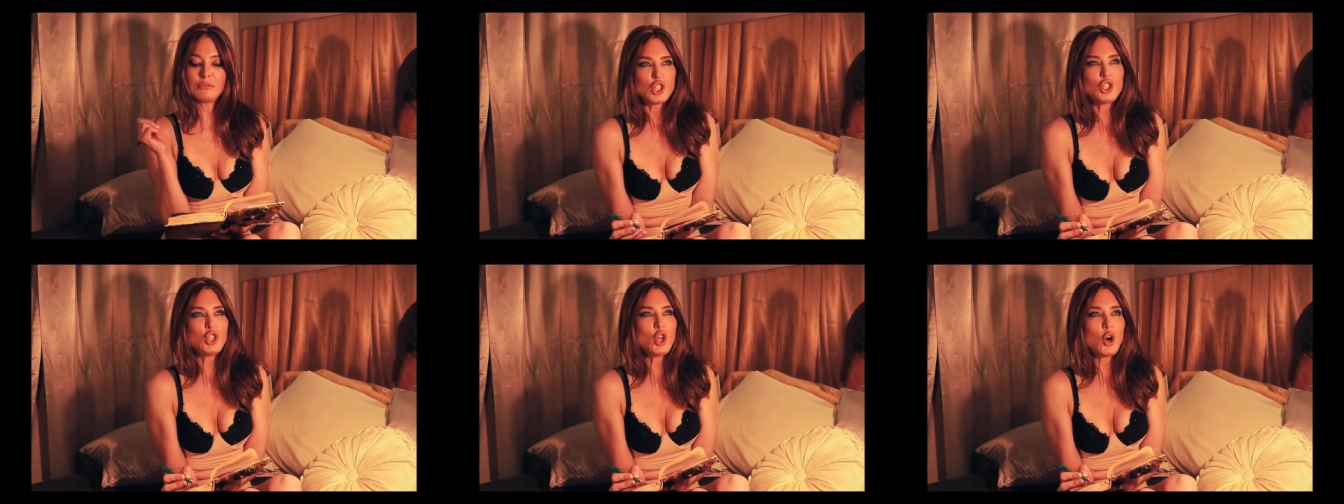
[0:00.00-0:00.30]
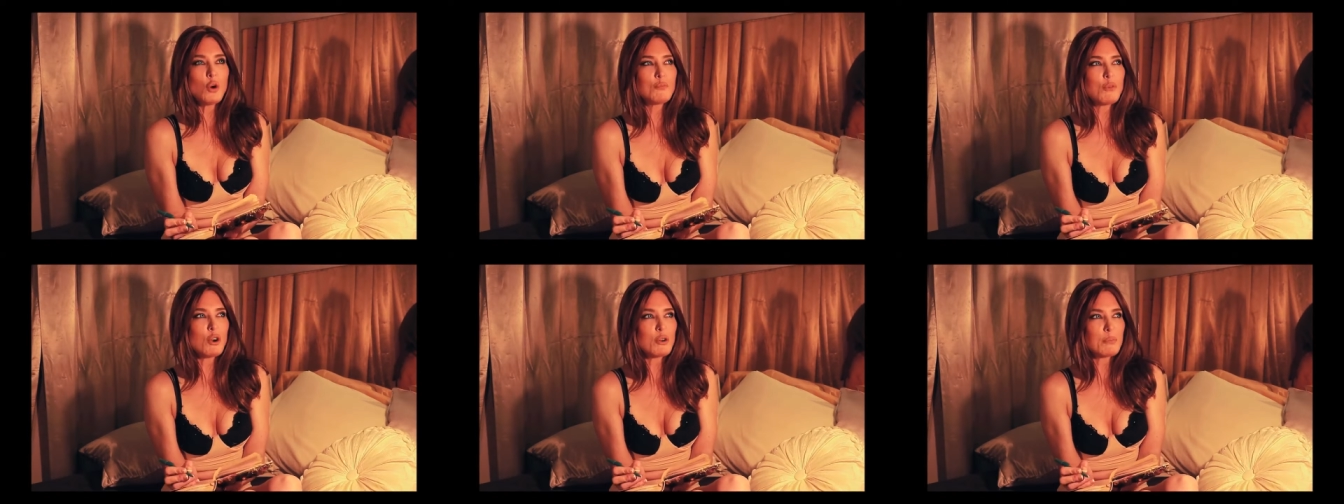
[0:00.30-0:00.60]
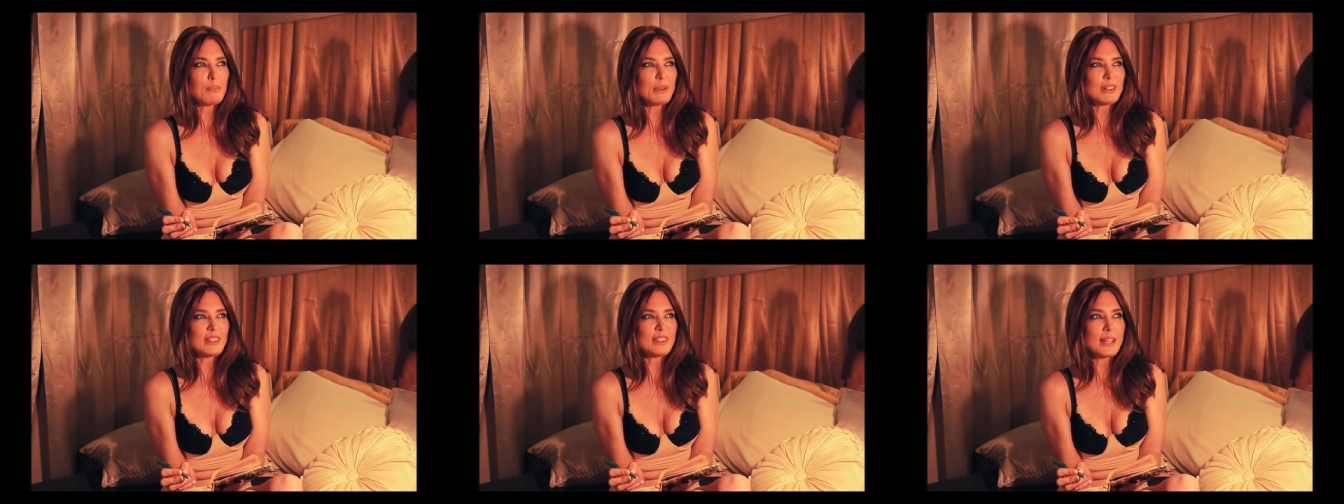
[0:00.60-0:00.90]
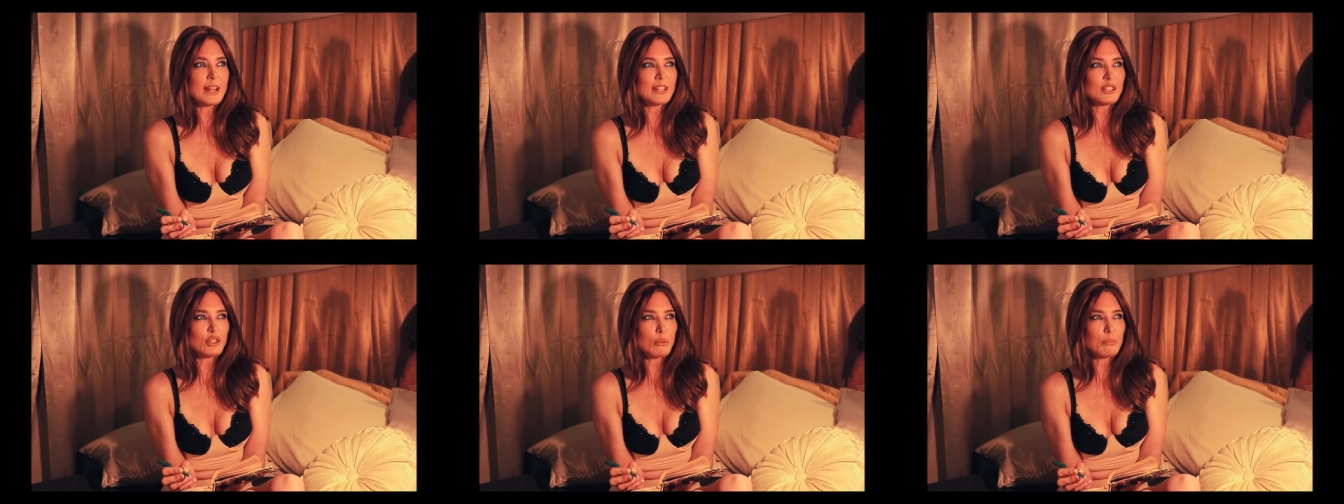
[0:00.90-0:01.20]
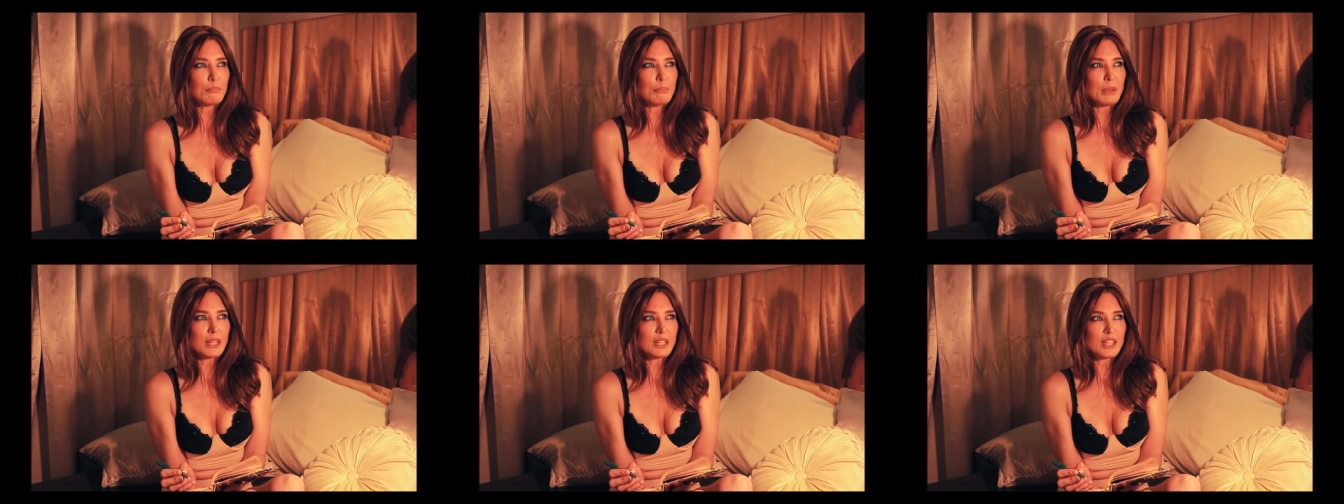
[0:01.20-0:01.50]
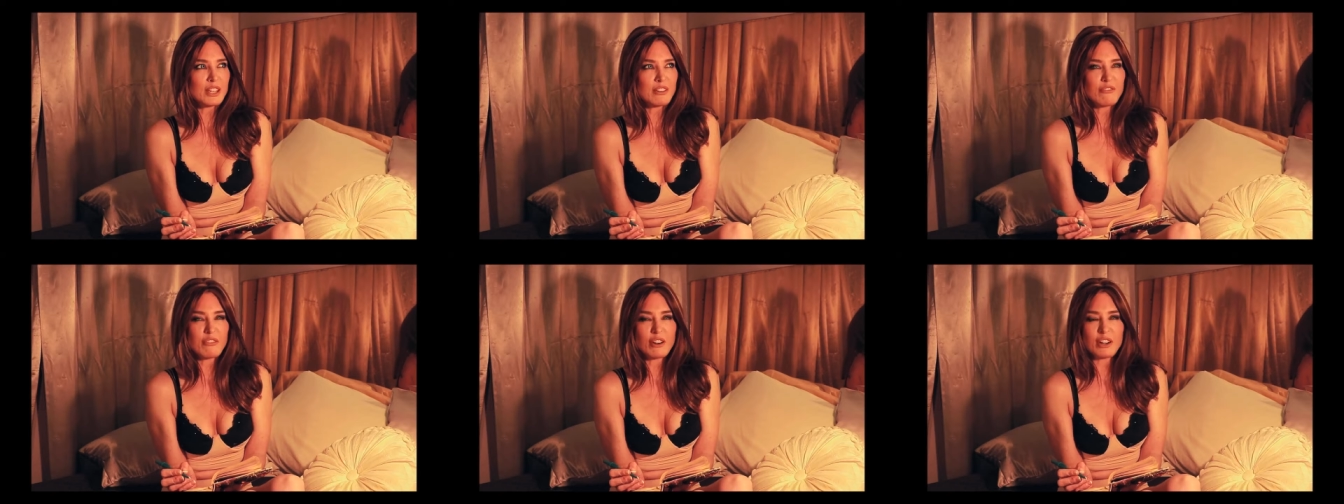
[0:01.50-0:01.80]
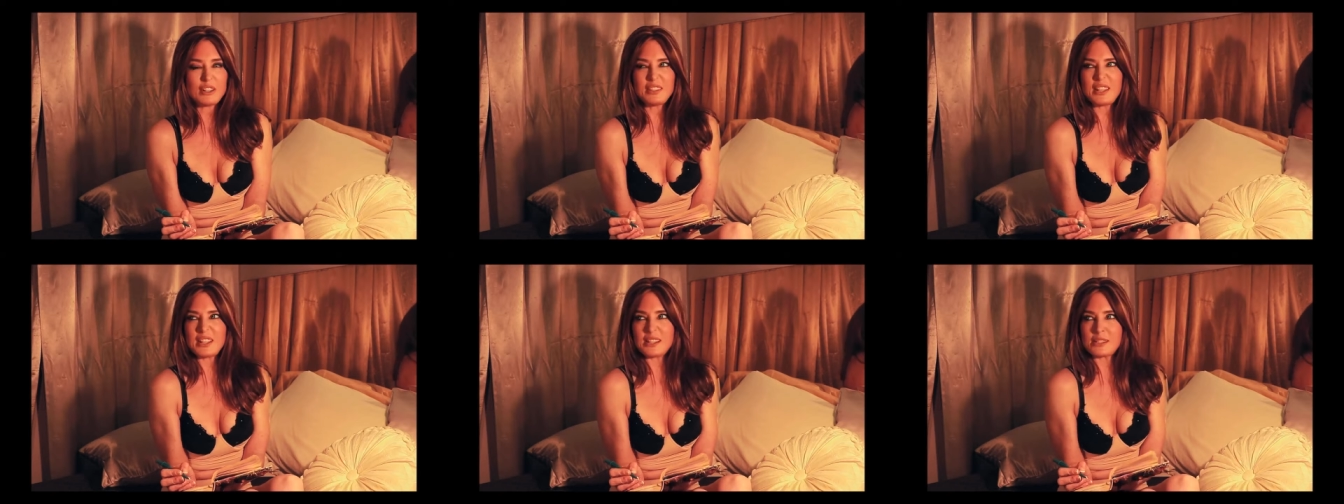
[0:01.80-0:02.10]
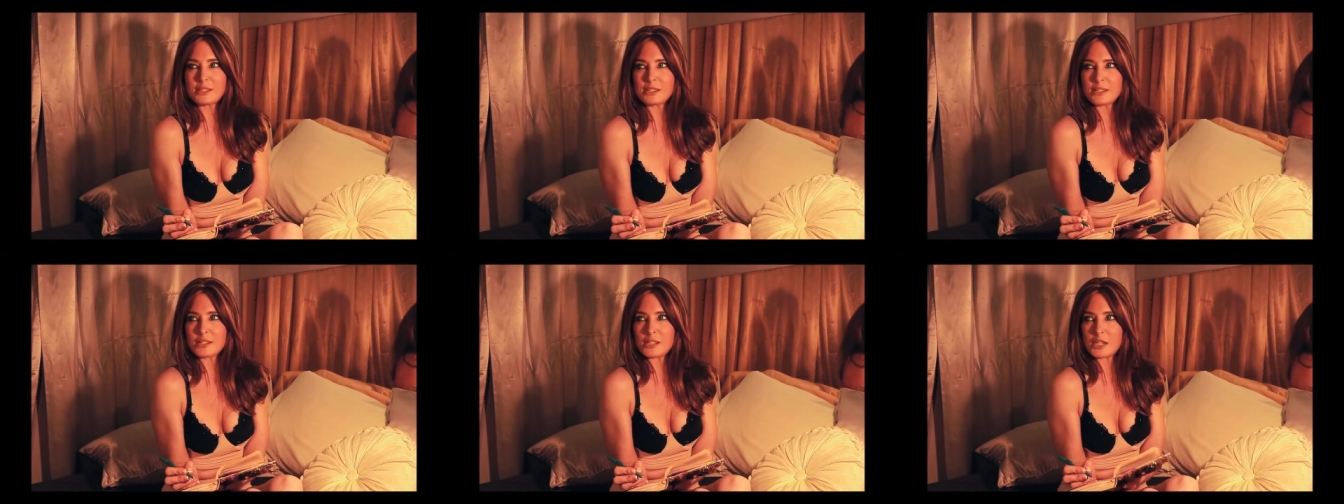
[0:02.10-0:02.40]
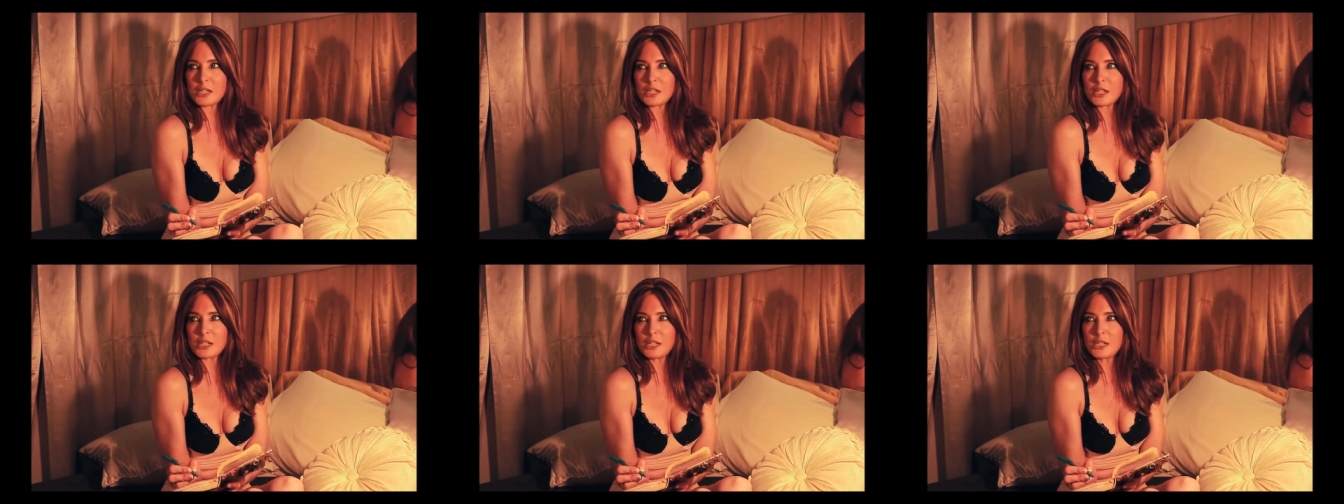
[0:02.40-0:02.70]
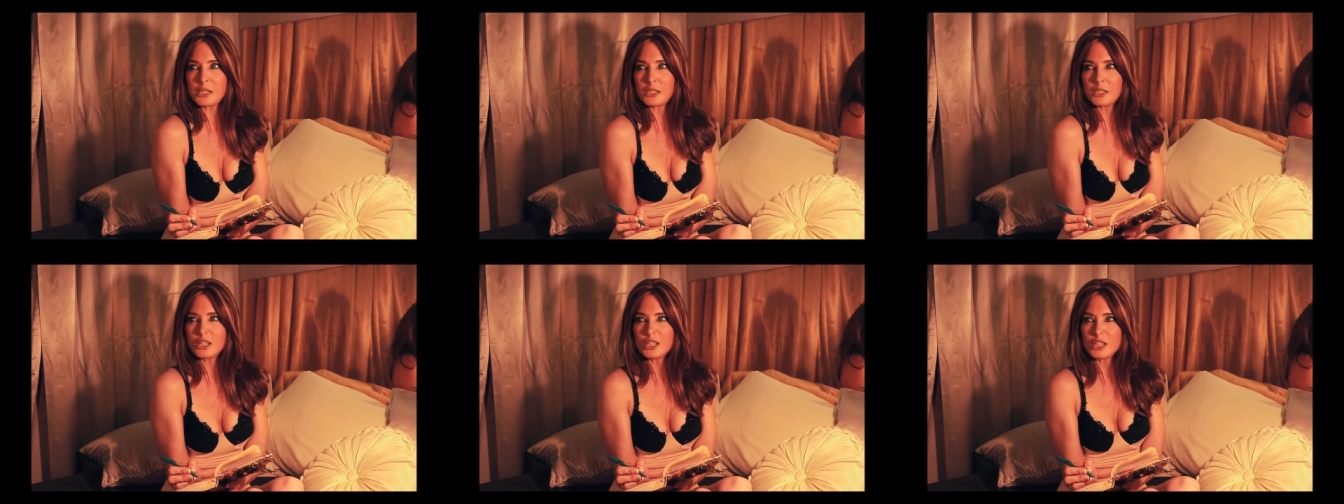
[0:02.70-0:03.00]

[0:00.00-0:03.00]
No more potato picking for this girl.